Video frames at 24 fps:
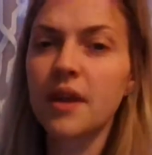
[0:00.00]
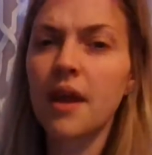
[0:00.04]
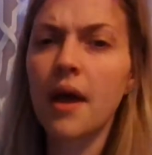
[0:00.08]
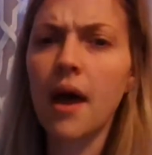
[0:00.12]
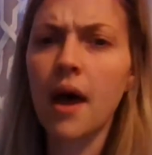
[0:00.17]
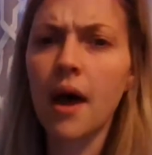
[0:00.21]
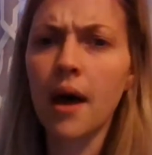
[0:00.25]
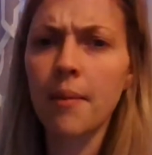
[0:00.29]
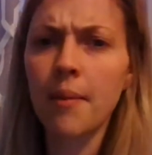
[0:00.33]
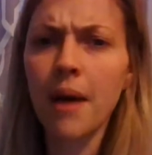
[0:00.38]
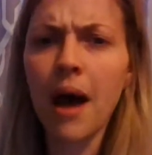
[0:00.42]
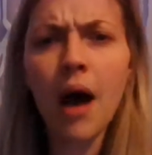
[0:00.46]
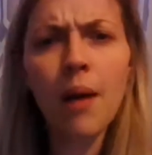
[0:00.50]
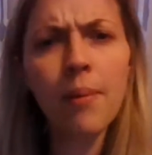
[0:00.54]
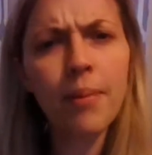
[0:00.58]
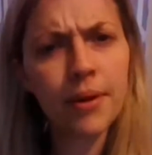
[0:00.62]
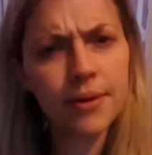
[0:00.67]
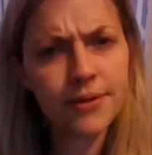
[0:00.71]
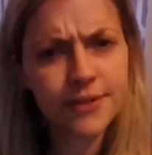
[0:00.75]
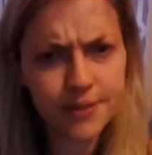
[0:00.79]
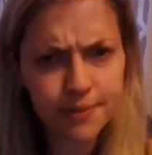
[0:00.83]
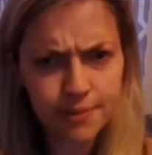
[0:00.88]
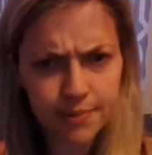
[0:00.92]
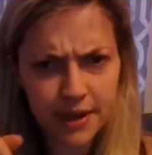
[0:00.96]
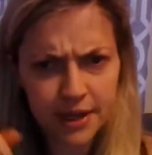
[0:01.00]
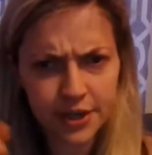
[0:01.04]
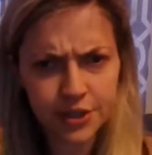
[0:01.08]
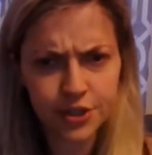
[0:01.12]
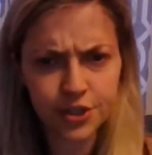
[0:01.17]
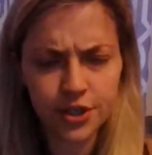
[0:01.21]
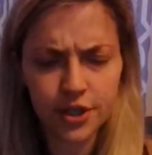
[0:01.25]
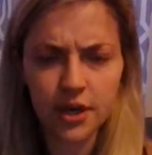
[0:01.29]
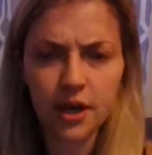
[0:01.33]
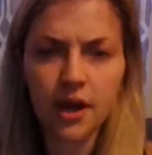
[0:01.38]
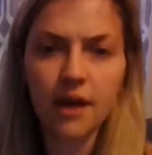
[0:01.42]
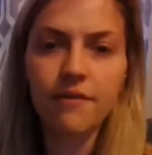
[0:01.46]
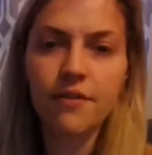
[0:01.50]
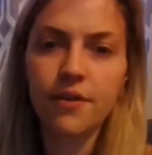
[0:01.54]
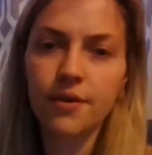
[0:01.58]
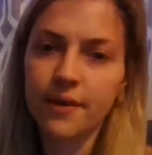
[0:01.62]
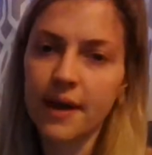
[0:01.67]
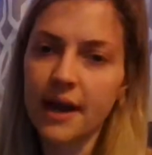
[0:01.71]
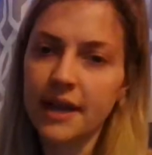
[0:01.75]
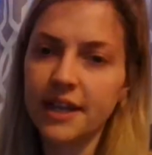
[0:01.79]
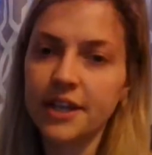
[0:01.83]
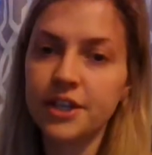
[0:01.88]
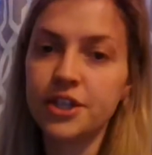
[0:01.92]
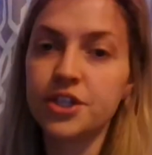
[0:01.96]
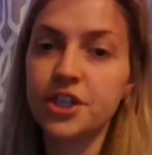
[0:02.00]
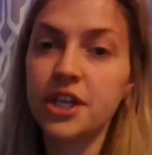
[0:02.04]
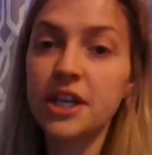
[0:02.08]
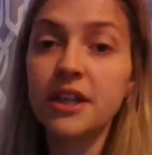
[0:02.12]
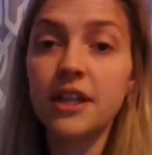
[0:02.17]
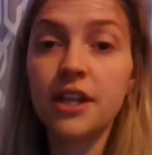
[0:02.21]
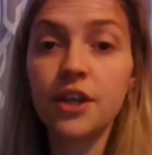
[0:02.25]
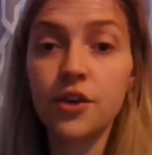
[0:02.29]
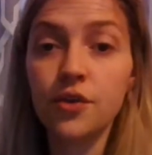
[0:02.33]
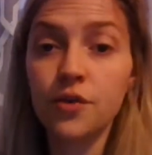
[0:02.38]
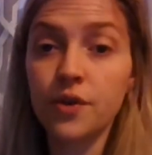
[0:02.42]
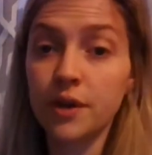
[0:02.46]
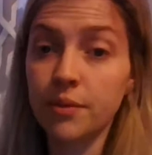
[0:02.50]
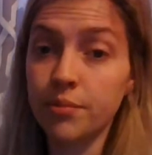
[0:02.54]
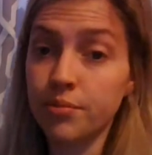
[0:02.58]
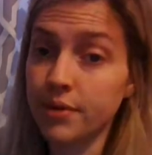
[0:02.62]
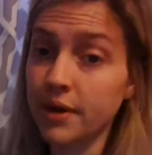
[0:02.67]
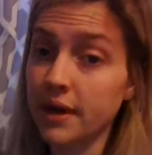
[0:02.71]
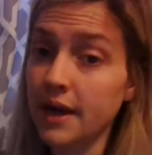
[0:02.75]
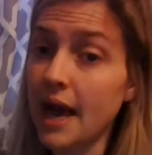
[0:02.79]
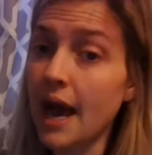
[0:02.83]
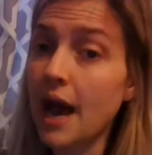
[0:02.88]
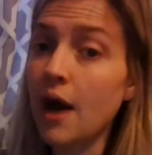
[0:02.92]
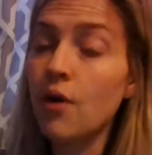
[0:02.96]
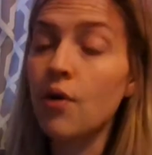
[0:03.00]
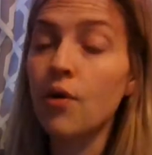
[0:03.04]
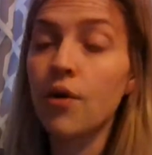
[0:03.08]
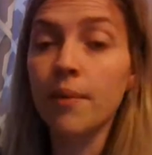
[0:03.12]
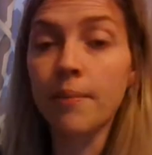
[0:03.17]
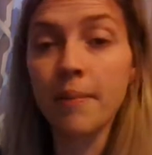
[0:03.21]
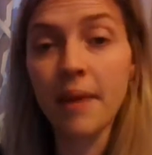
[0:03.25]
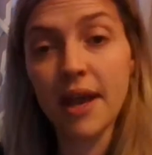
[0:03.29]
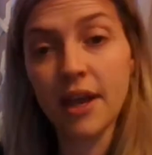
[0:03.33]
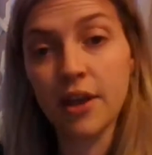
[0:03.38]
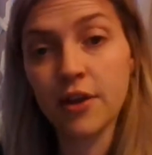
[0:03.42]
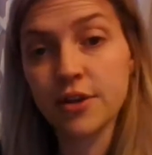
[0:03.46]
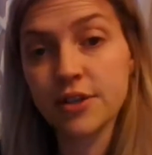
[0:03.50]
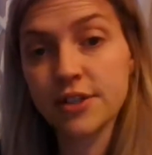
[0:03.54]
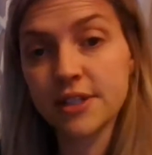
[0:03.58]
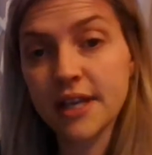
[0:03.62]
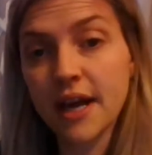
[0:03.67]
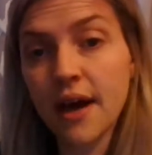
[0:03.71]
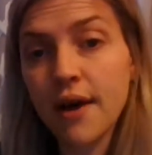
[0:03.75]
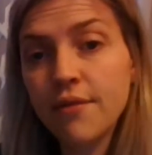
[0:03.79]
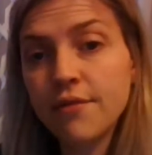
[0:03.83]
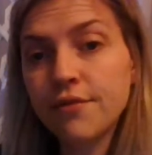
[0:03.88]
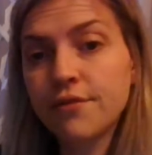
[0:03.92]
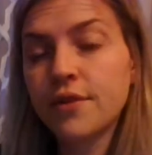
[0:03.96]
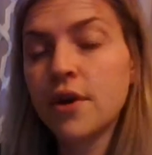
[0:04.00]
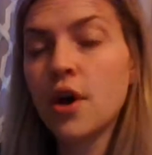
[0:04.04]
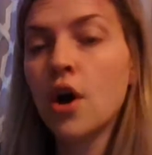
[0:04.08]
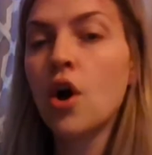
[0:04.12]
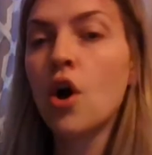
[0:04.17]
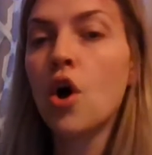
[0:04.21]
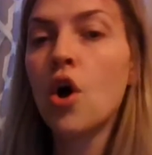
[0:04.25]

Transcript: Um, I'll post a picture of the writing sheet that you can print out or make yourself.